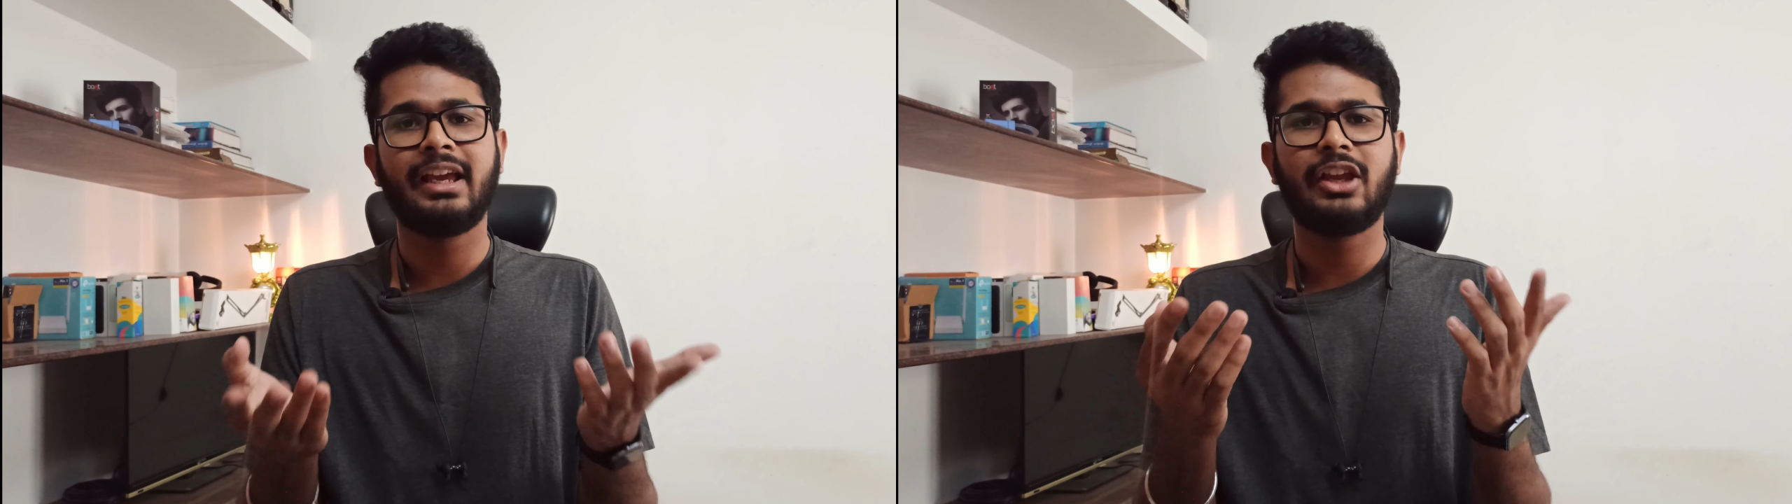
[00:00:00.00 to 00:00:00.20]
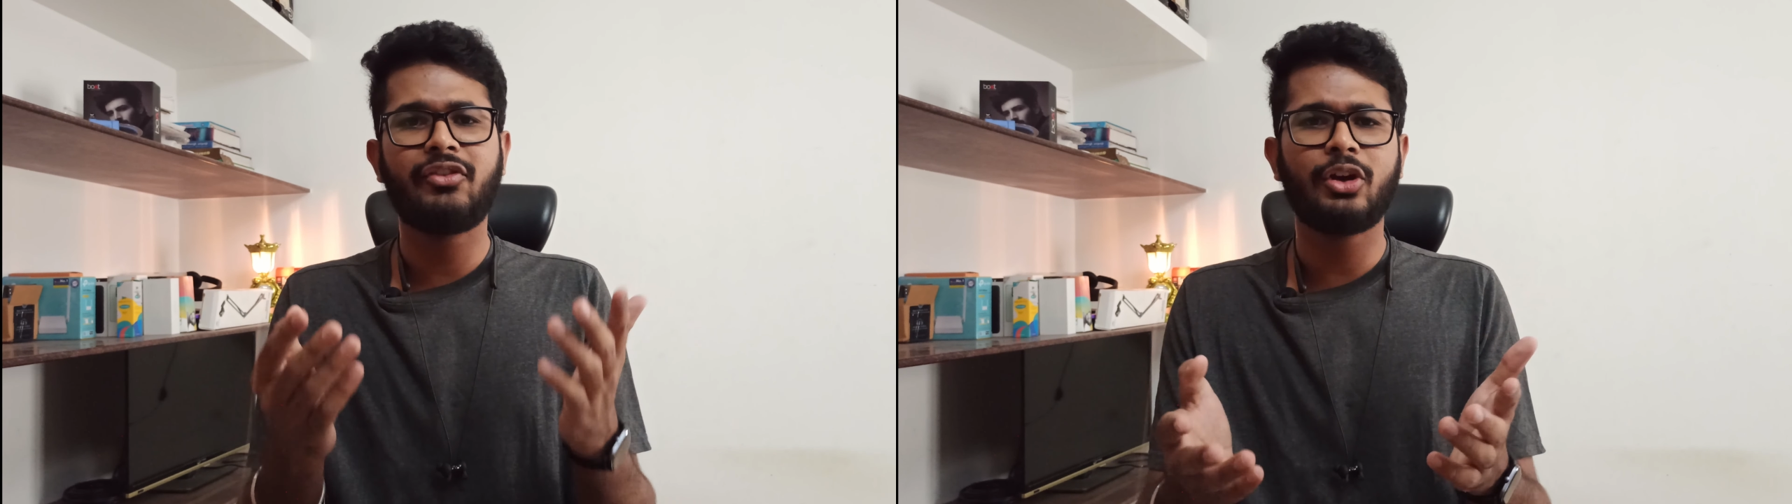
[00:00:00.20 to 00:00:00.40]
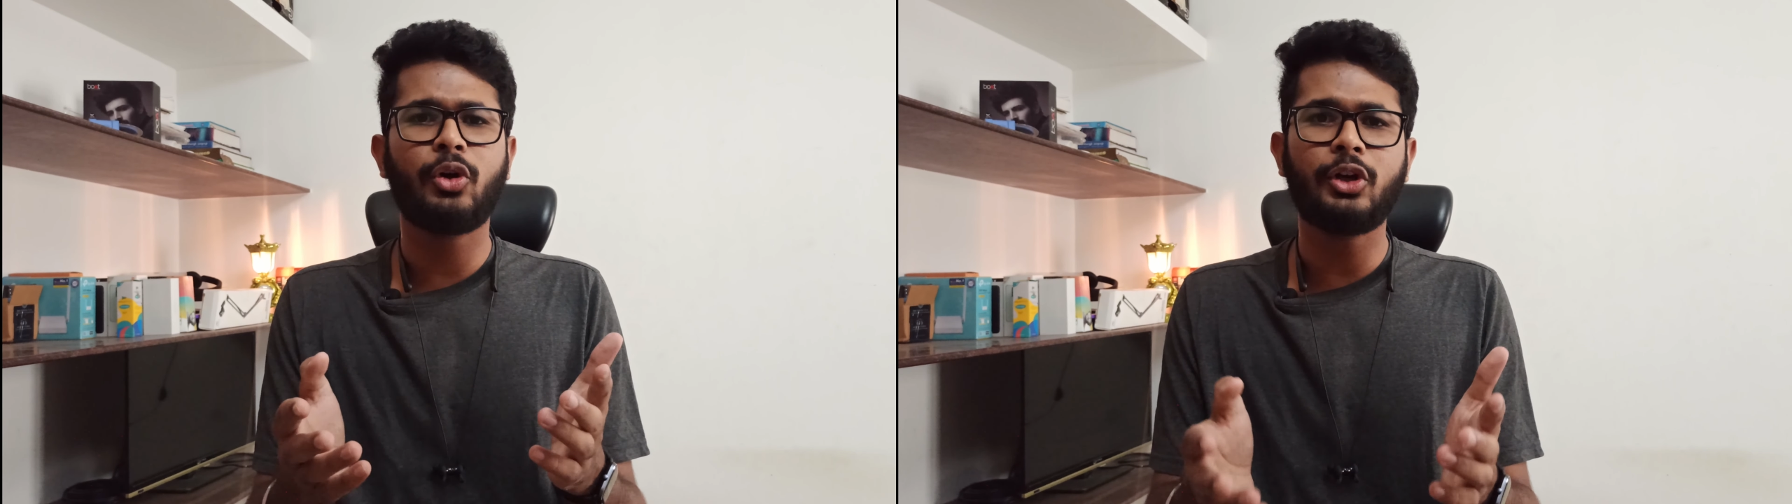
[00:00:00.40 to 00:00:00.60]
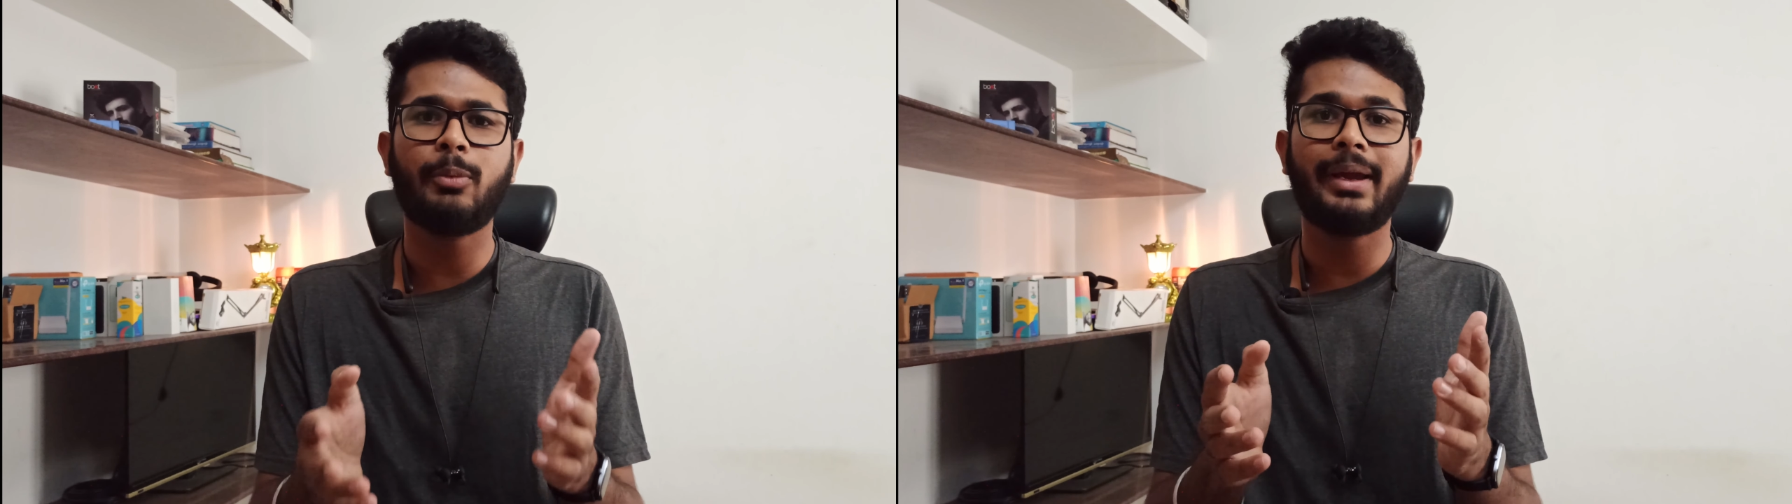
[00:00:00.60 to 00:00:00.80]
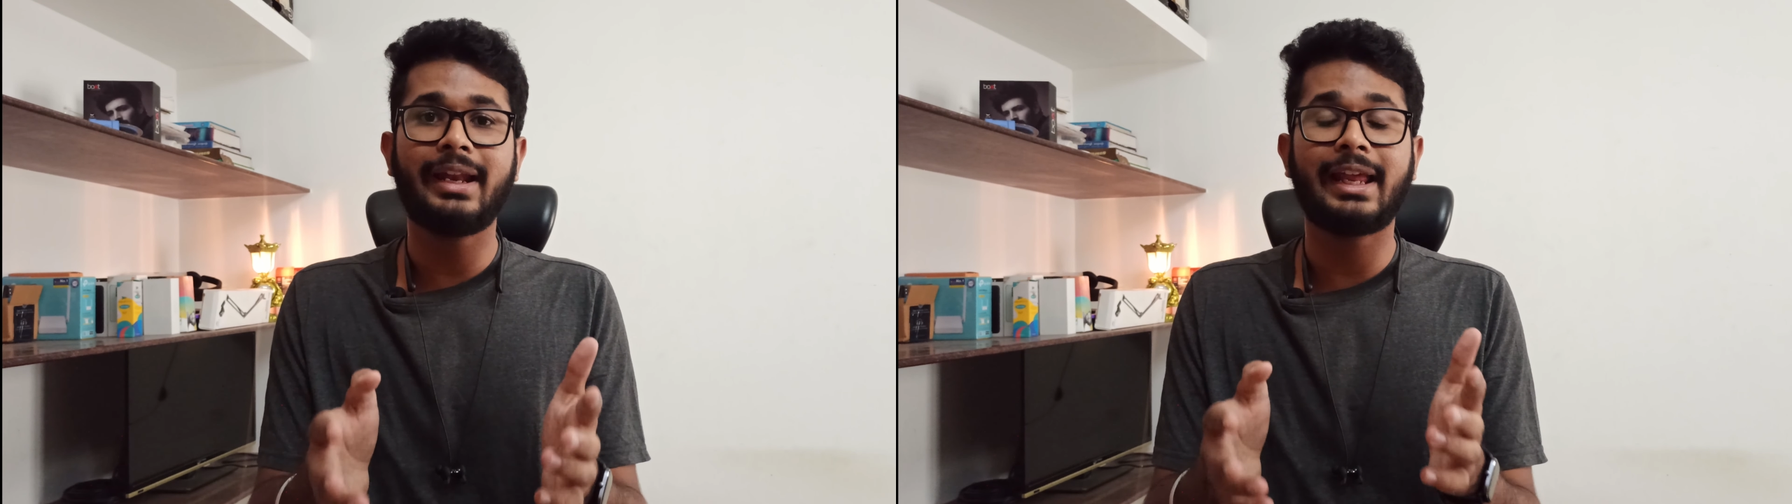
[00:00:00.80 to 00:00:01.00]
if you are going
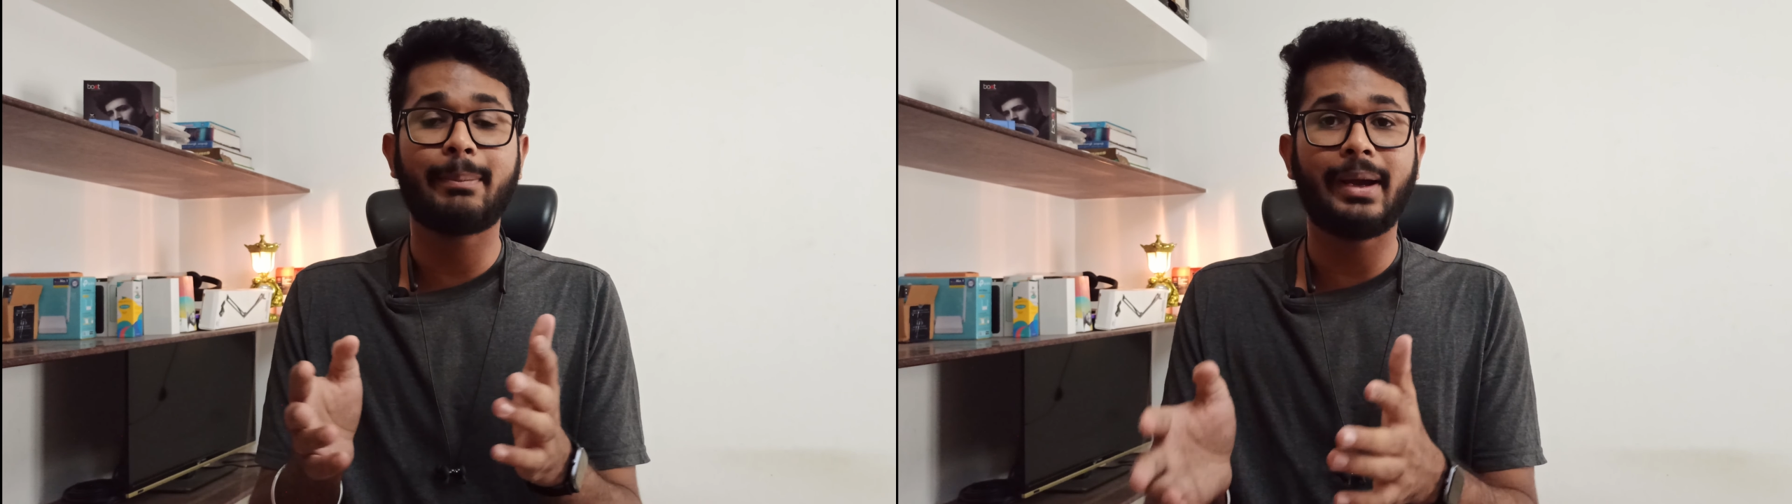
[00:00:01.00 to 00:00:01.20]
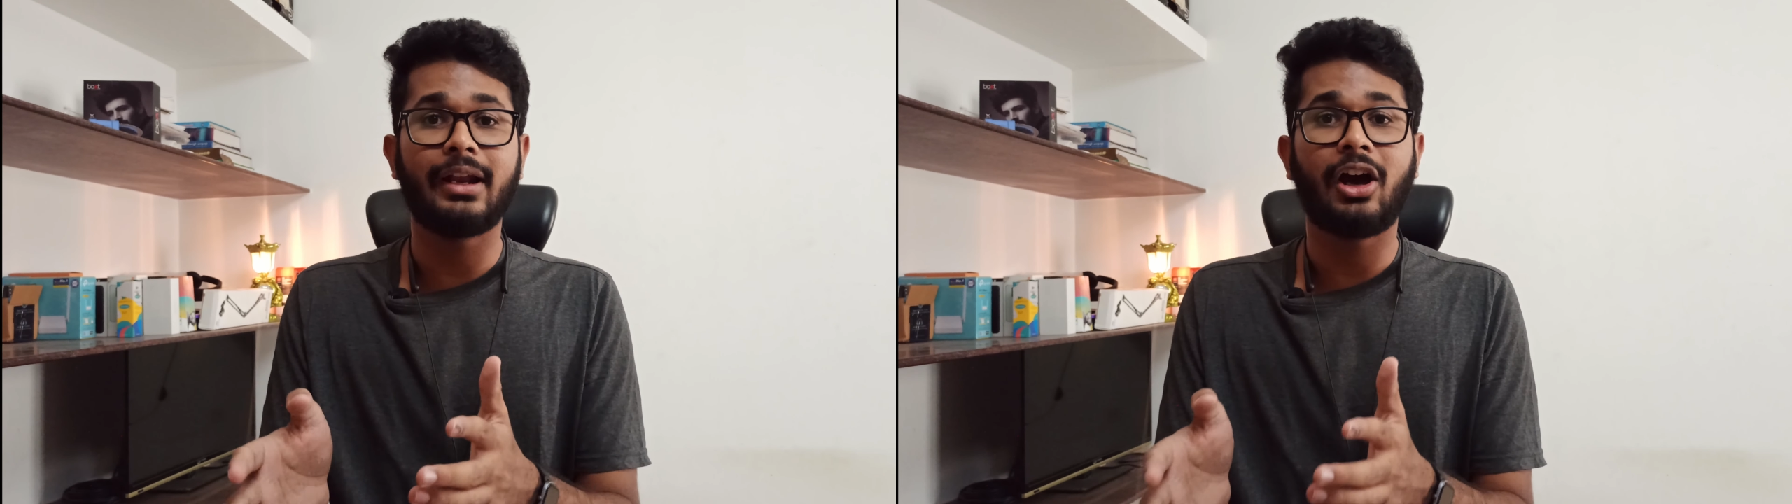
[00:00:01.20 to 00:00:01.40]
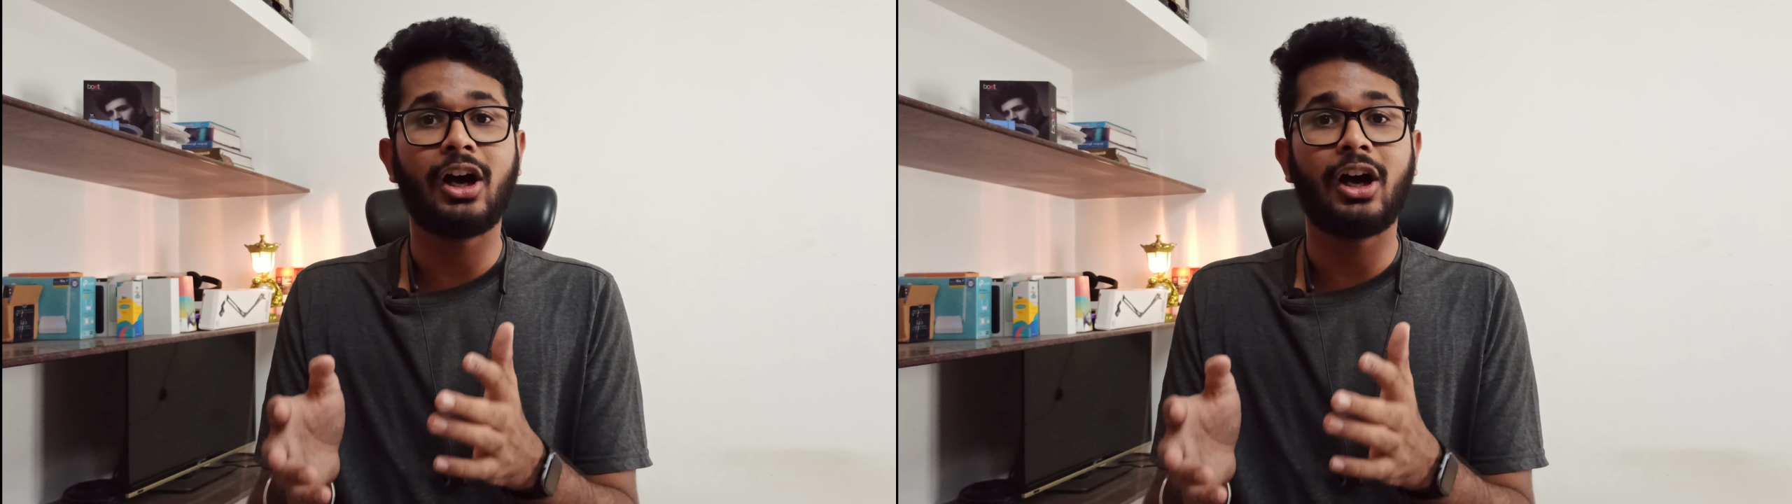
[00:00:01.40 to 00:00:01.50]
to buy a neckband,